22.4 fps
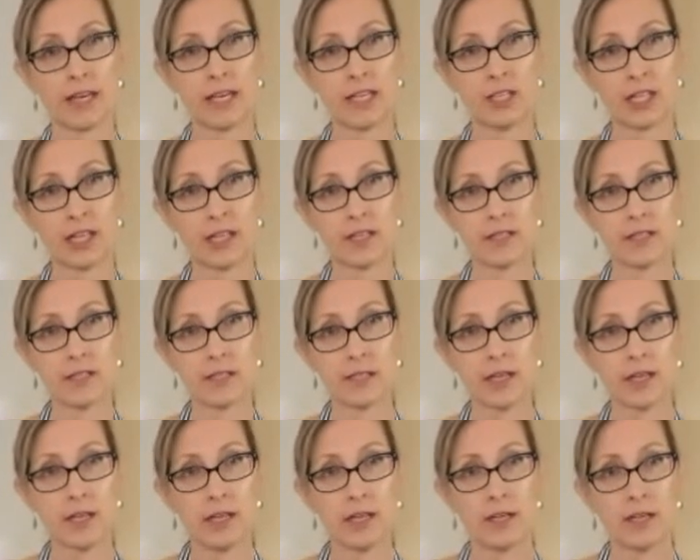
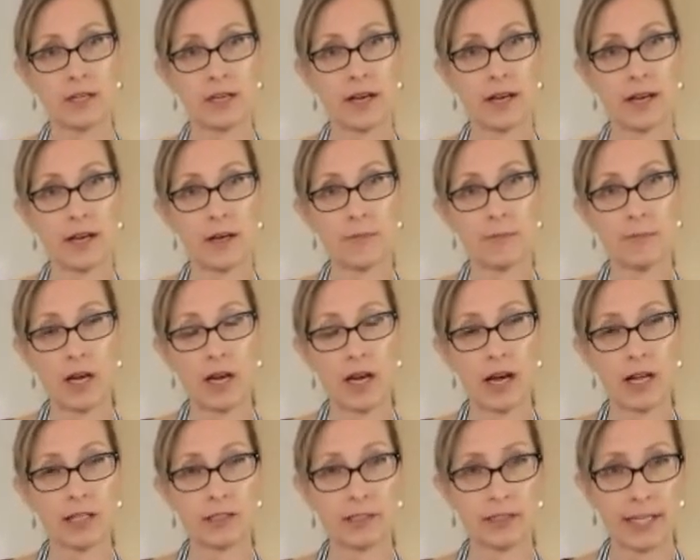AJ's
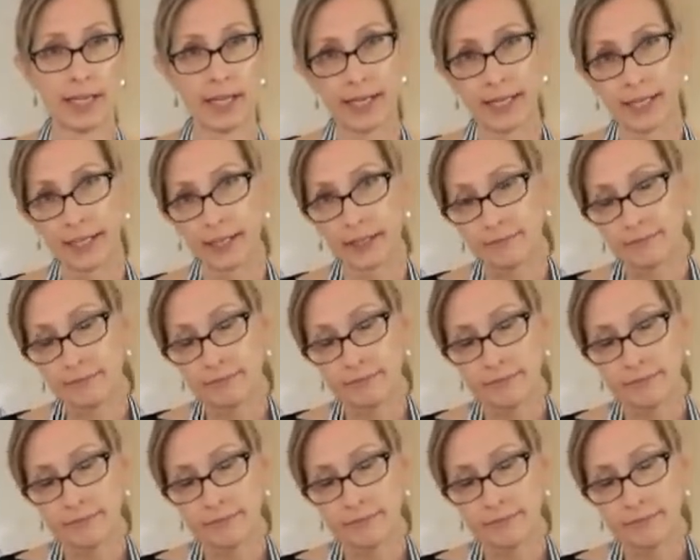holiday